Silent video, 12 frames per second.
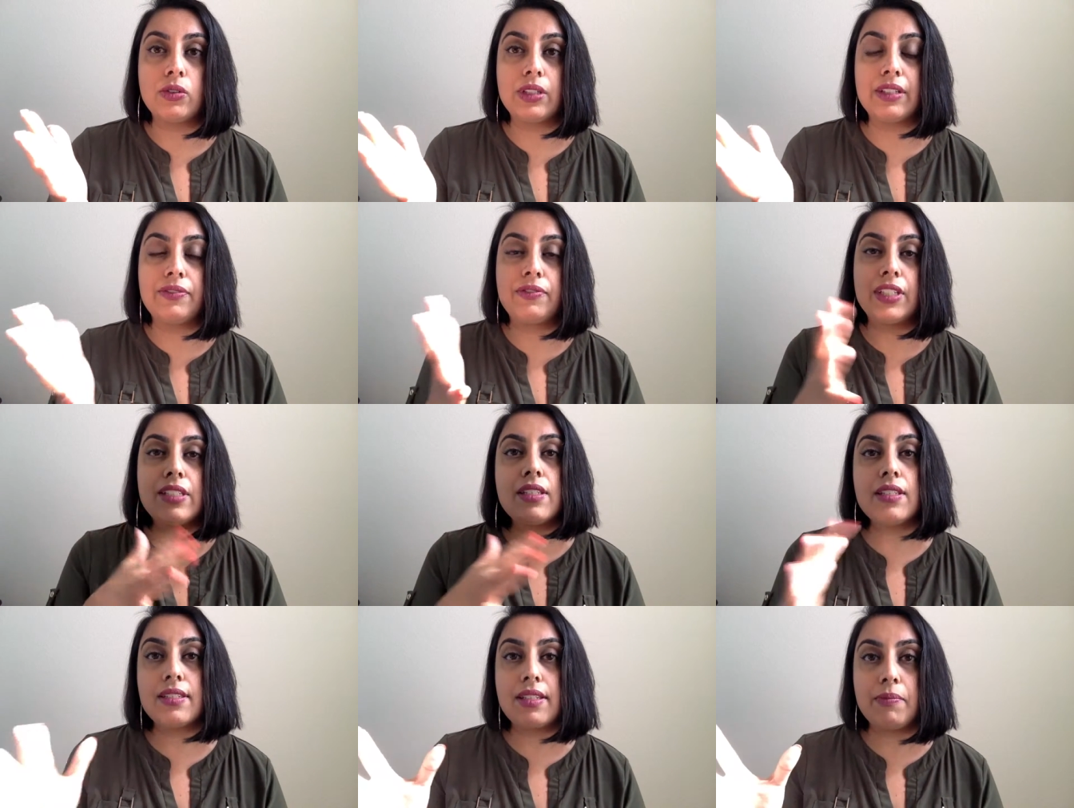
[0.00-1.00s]
if this
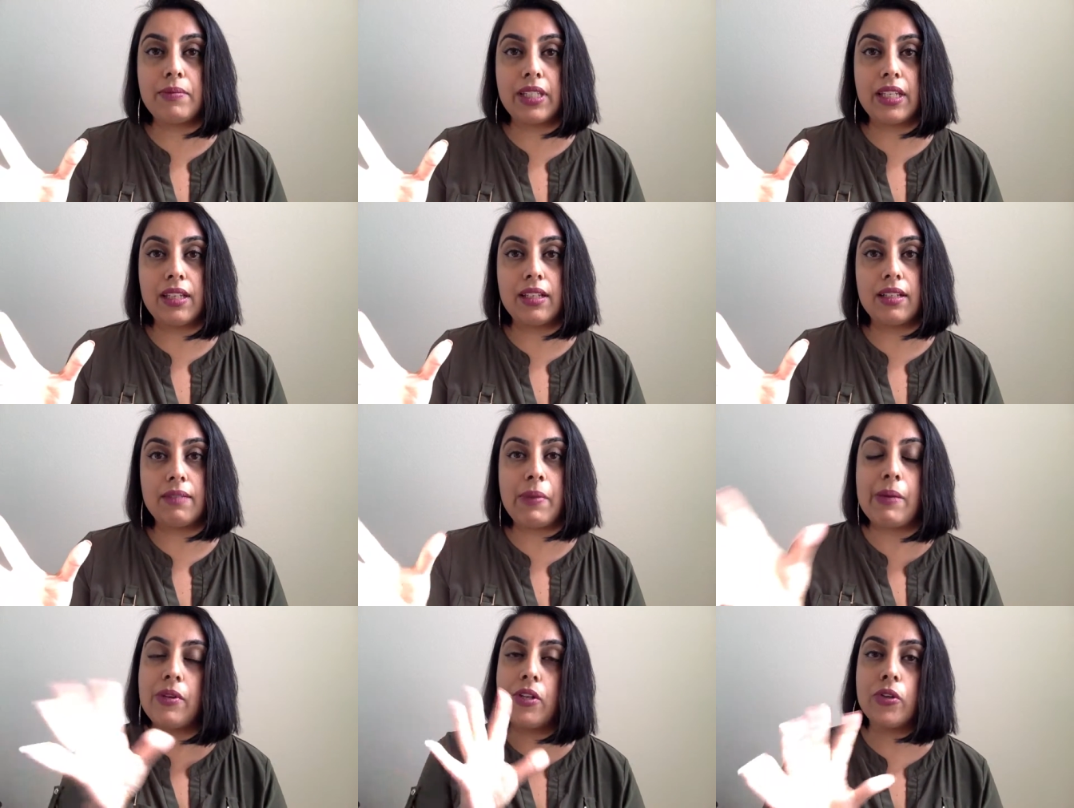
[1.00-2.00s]
is something,
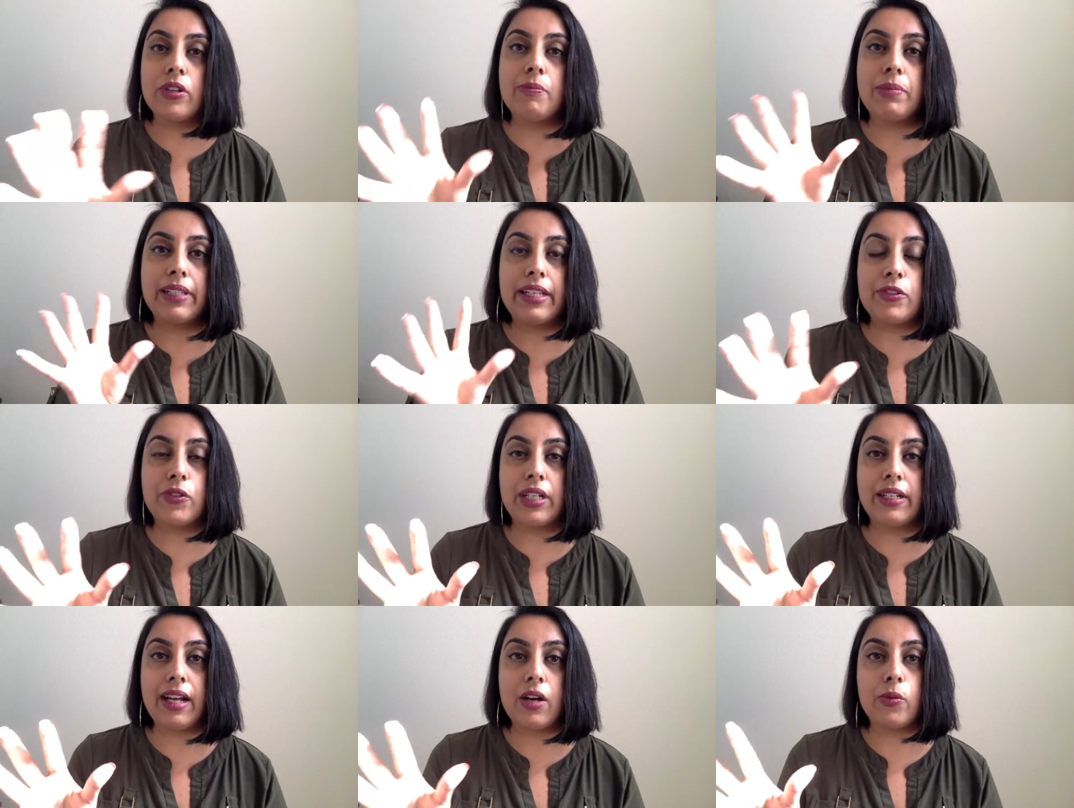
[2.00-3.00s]
maybe you're in a place right
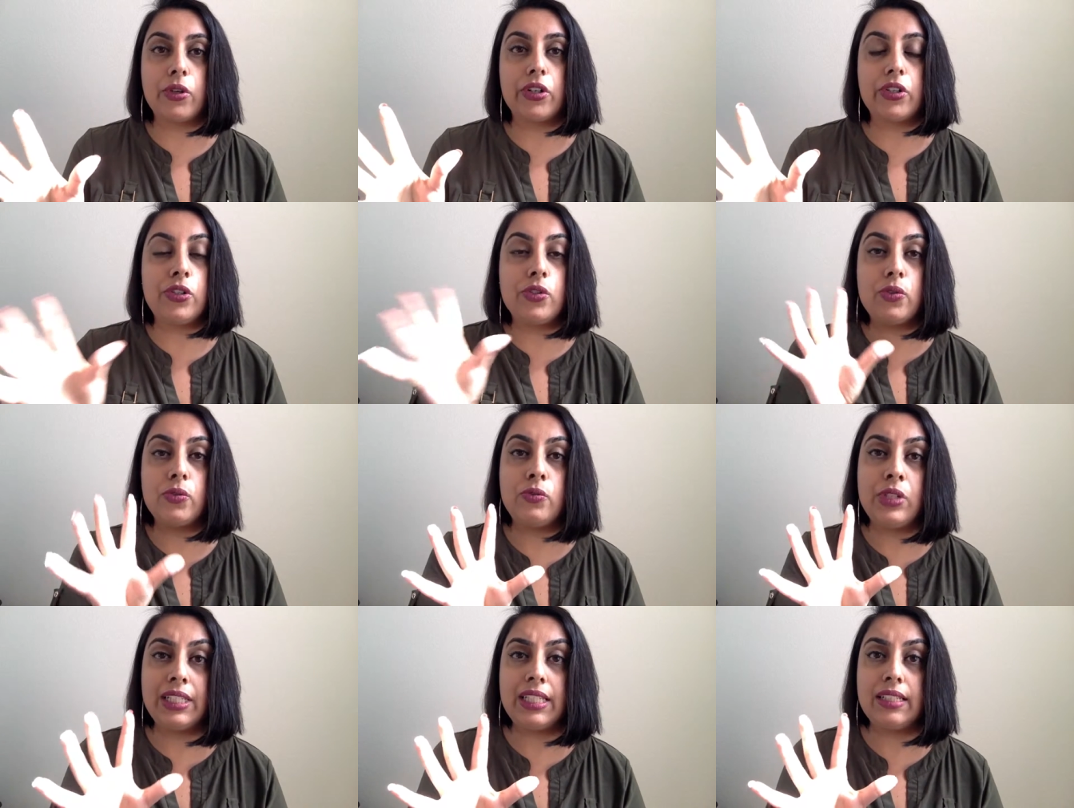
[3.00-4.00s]
now where you
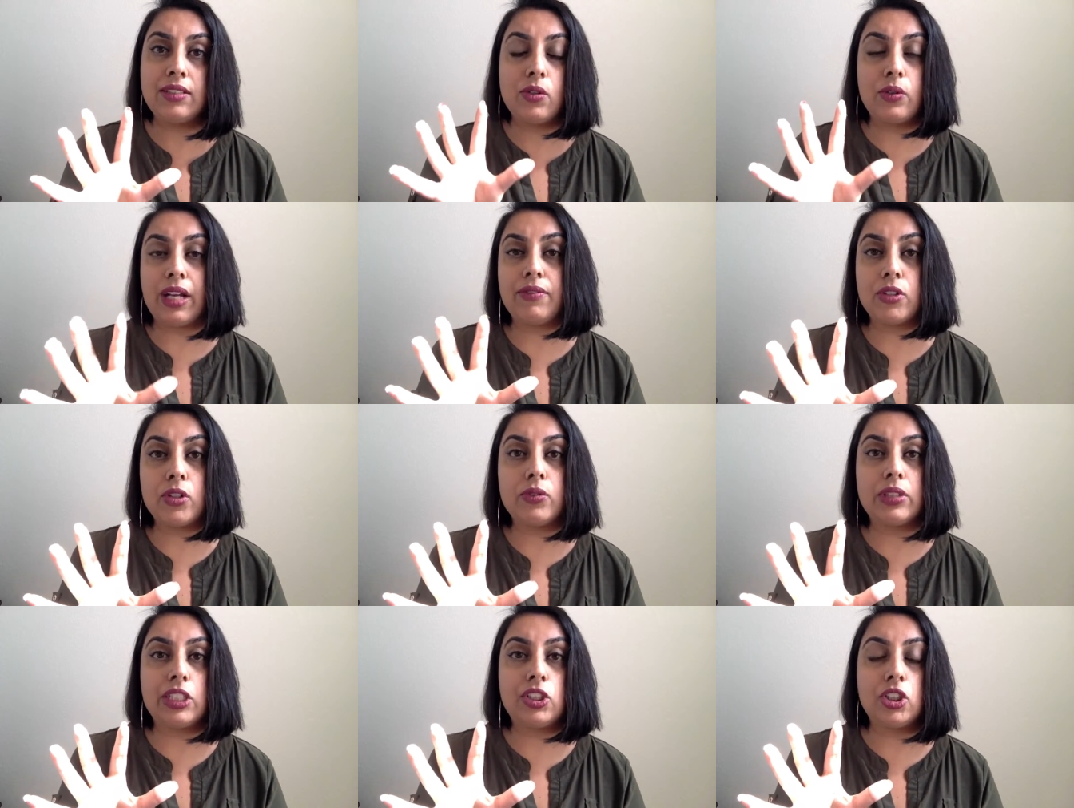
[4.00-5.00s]
really don't have a good
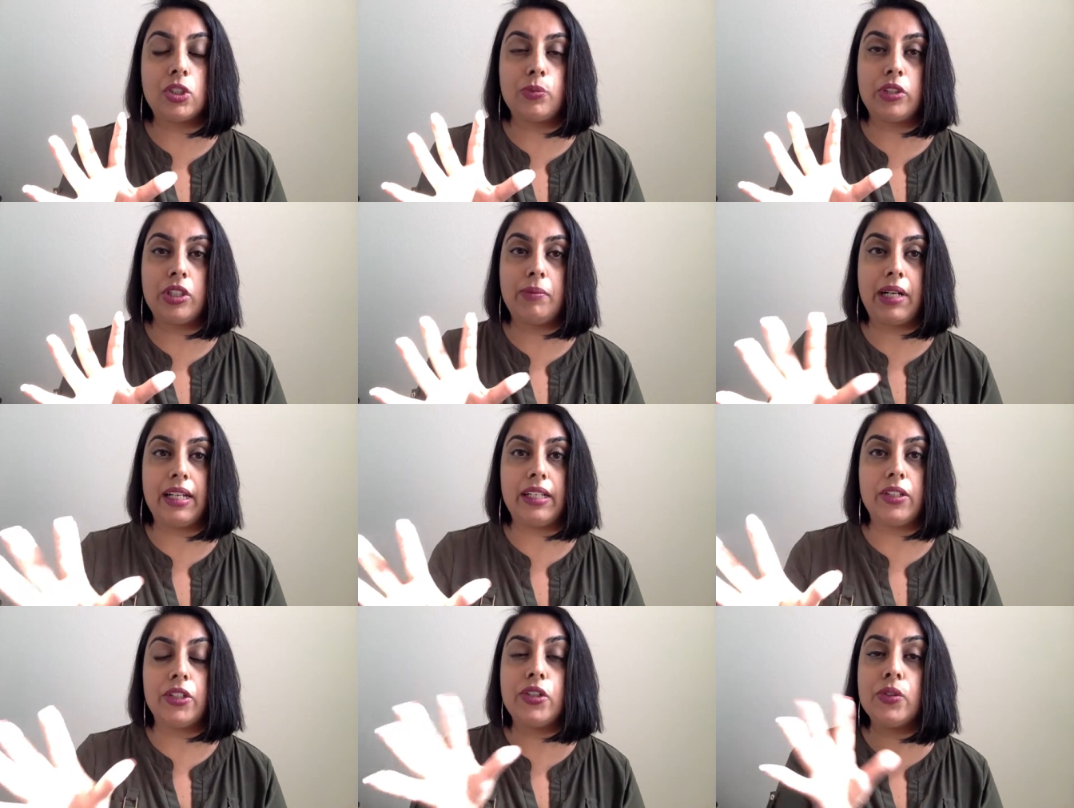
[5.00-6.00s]
relationship with your
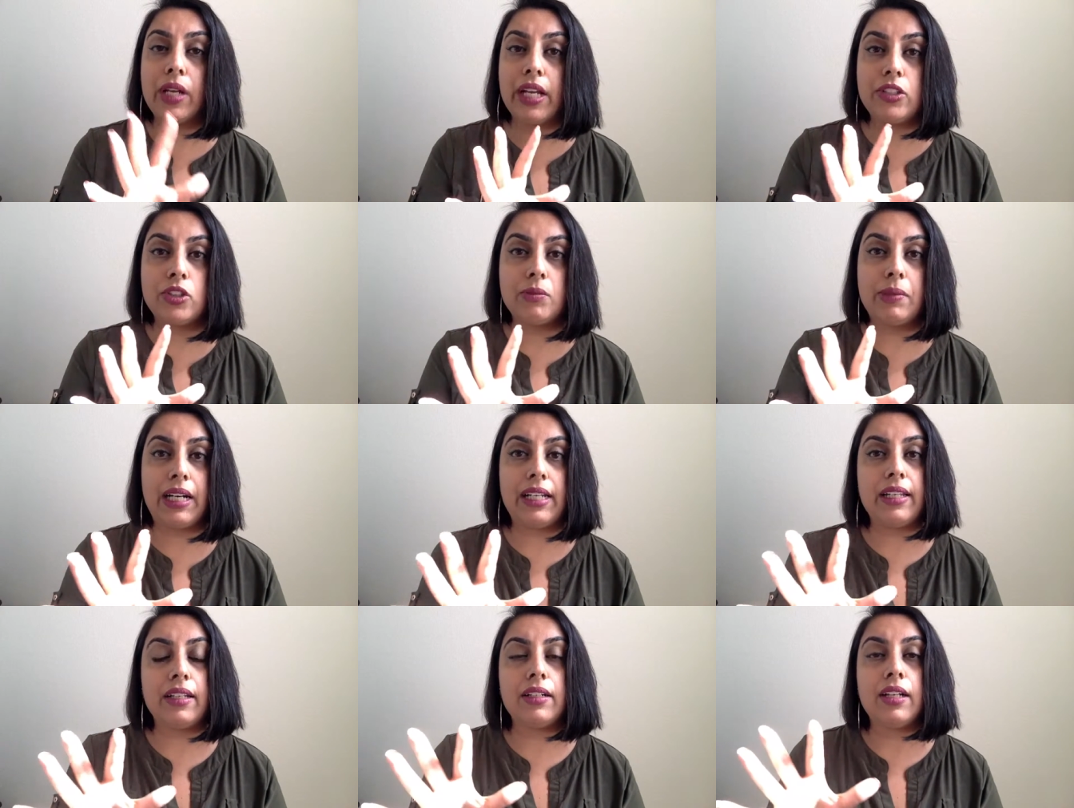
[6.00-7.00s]
body, or you hate your
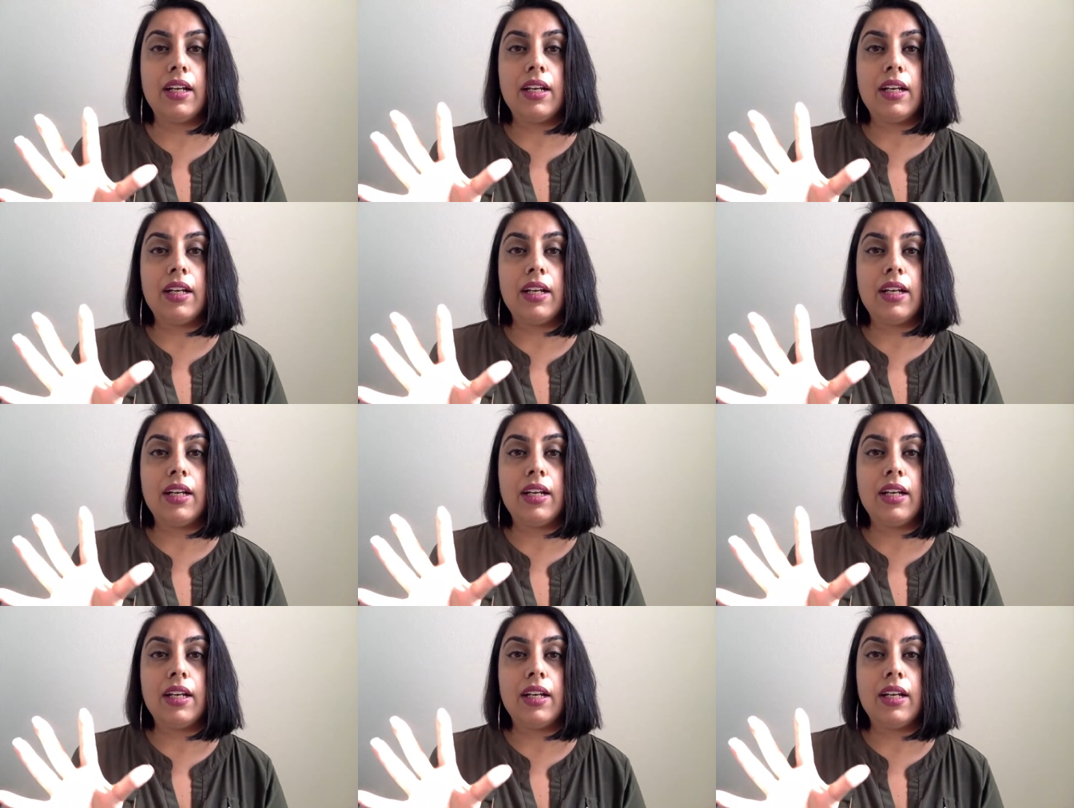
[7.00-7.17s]
body, or